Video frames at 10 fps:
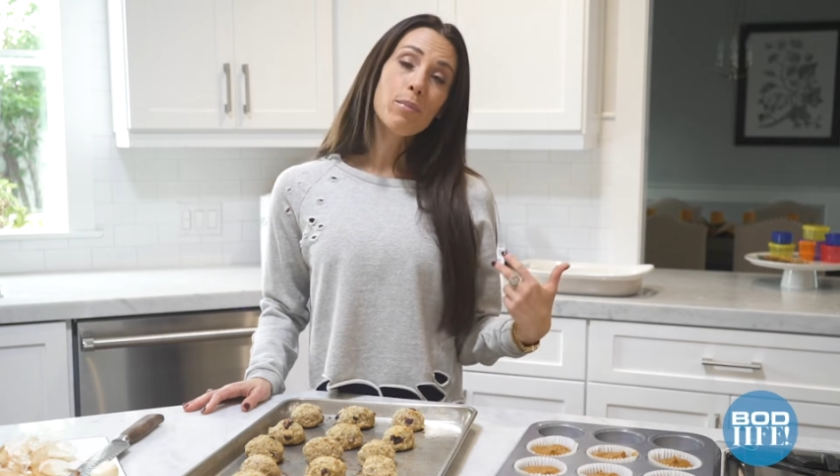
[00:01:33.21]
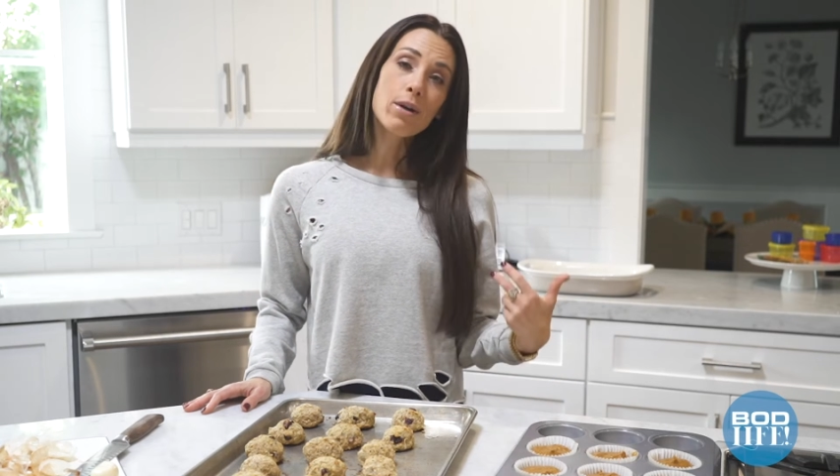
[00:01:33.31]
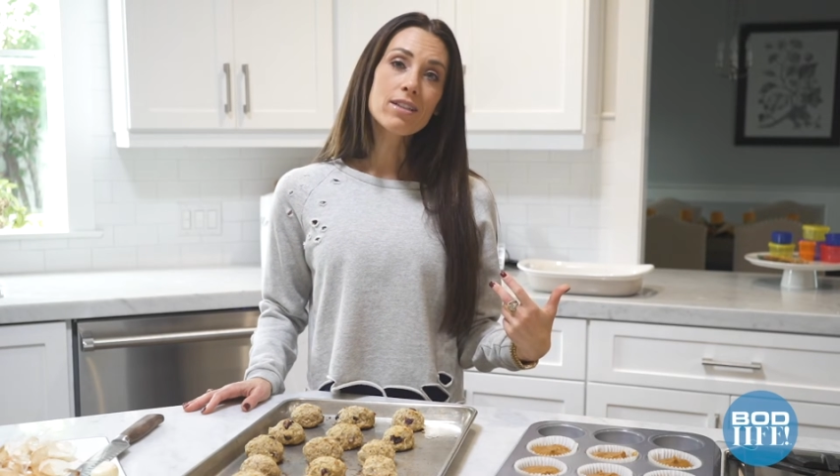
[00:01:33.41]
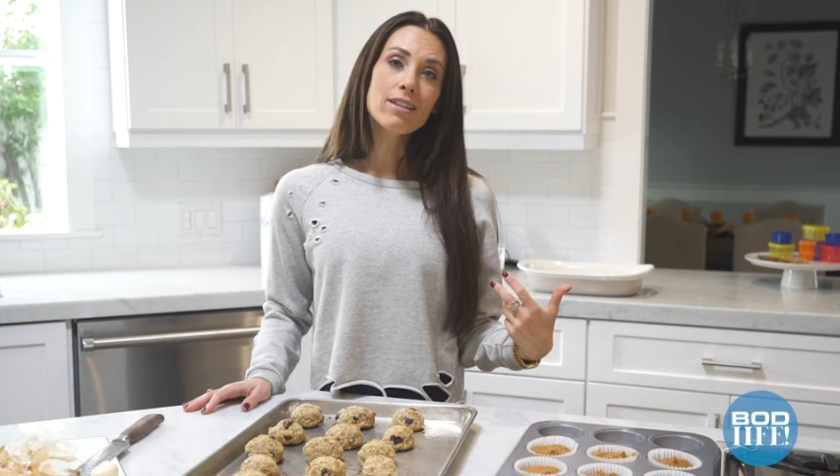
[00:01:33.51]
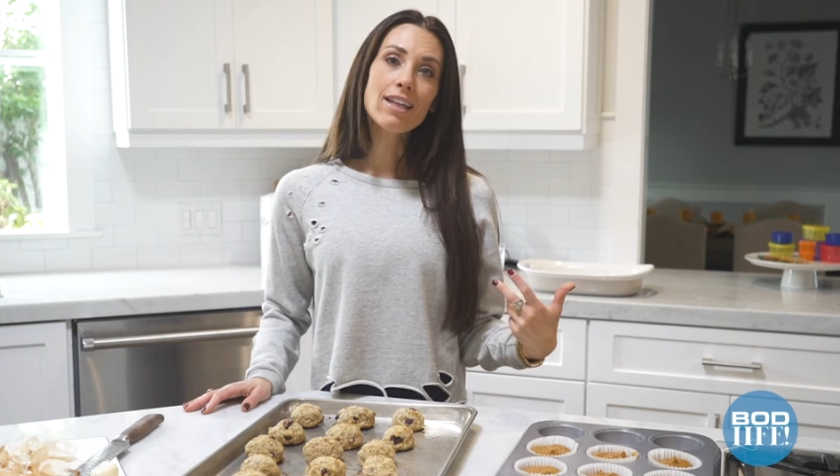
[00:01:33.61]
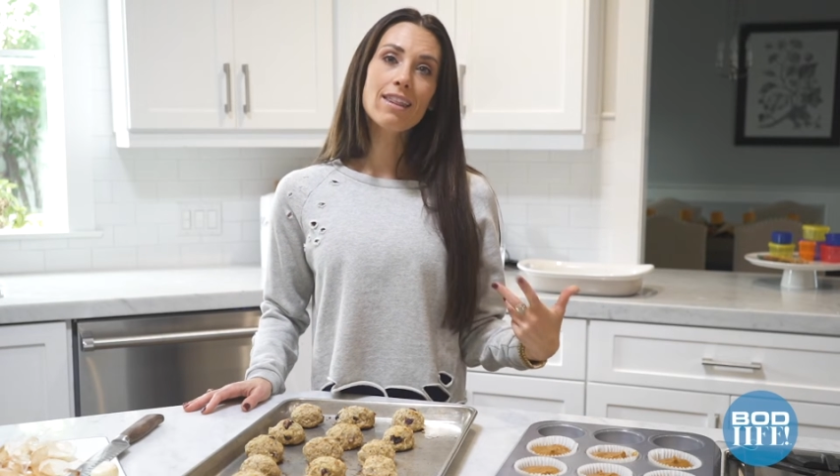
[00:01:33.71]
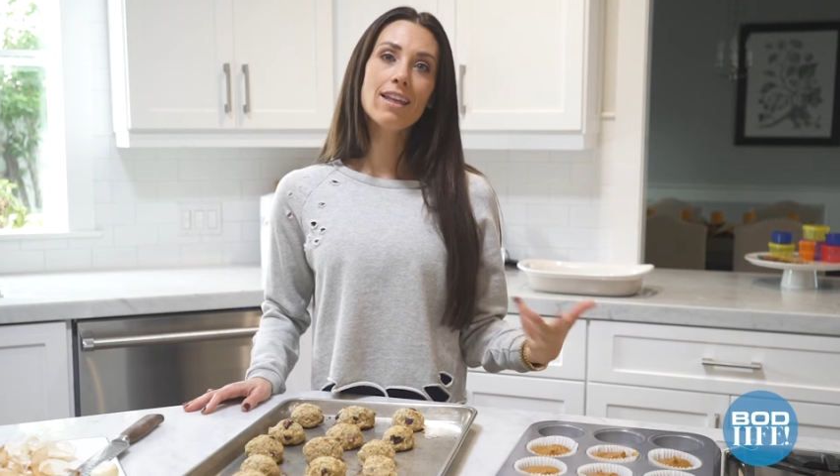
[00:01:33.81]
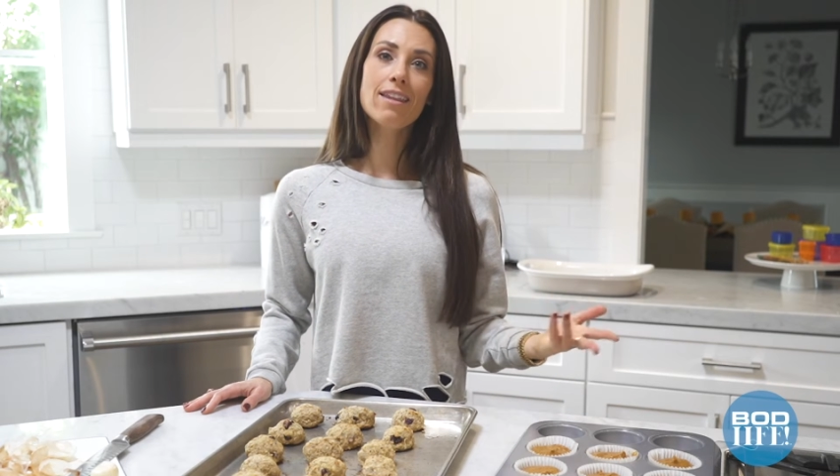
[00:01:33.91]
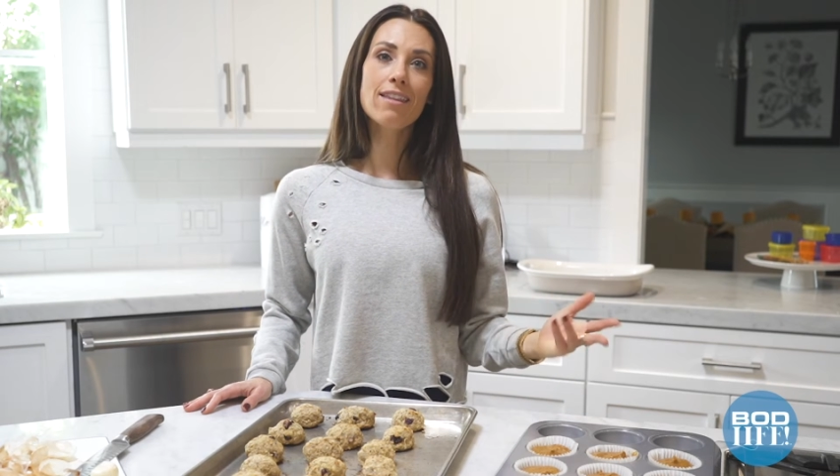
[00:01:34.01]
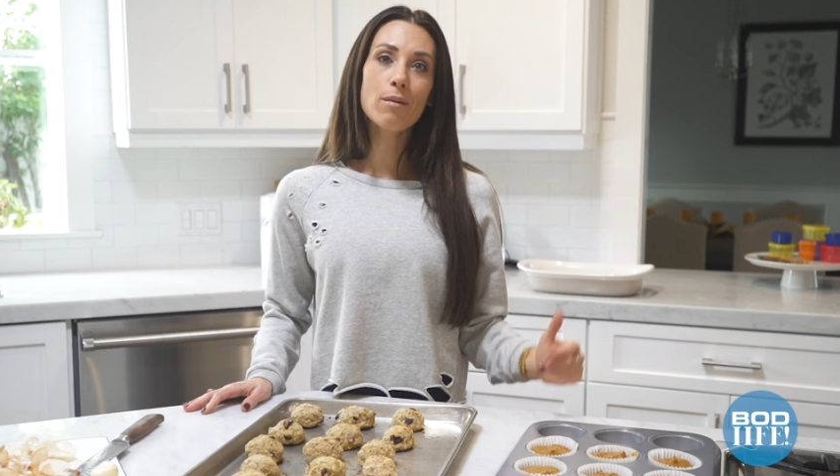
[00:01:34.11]
personally
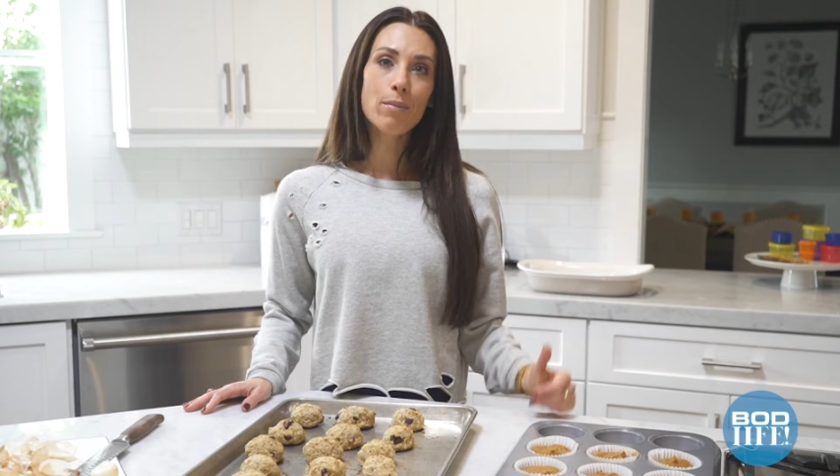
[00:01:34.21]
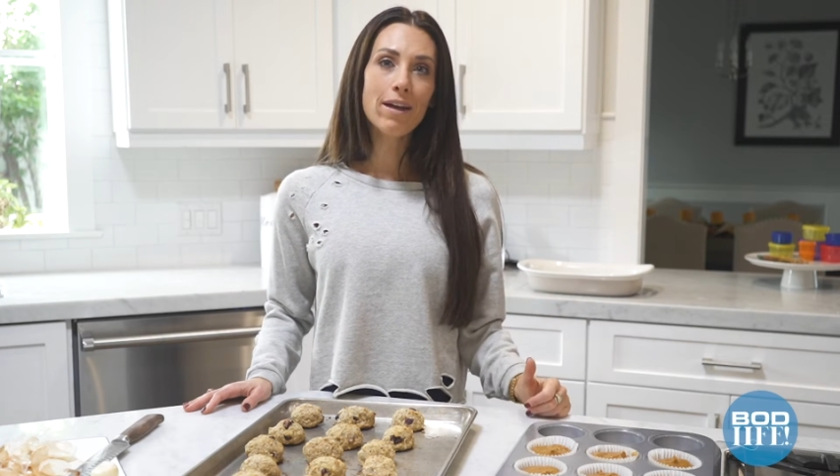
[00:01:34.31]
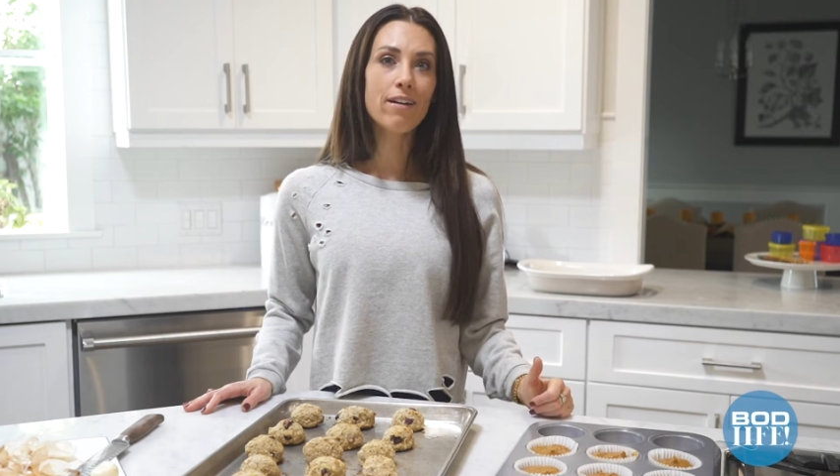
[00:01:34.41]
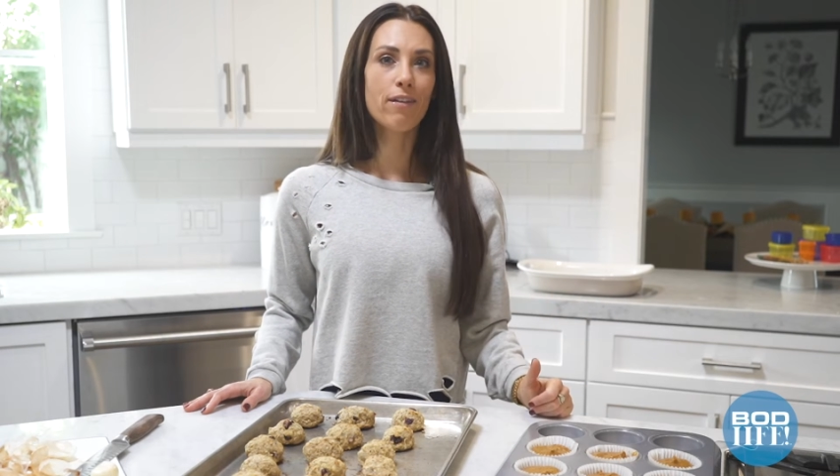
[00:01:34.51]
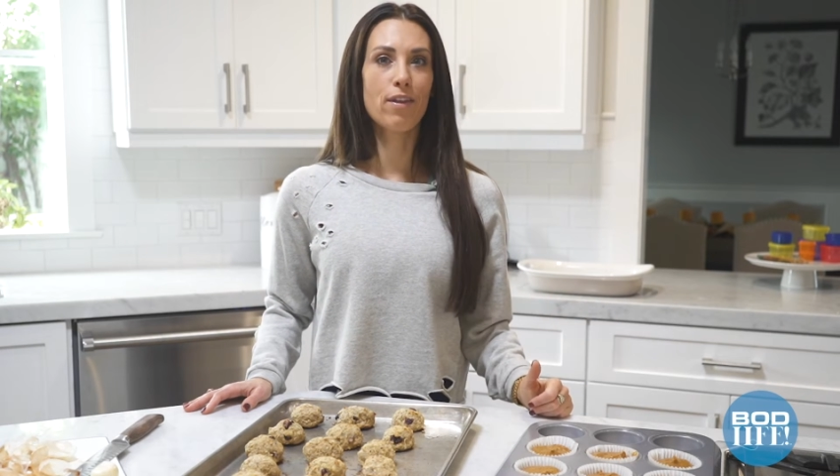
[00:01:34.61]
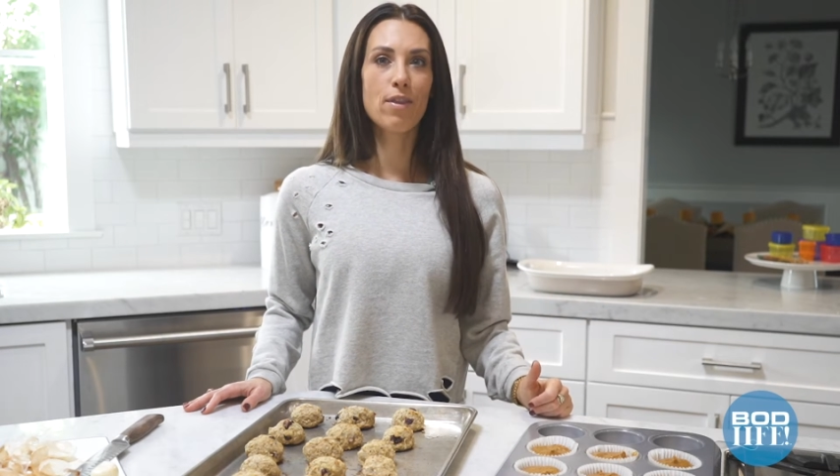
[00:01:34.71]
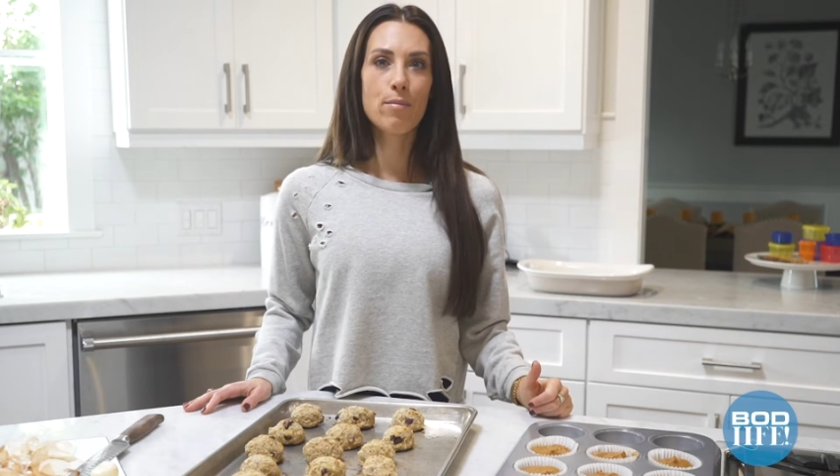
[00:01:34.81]
think they're better than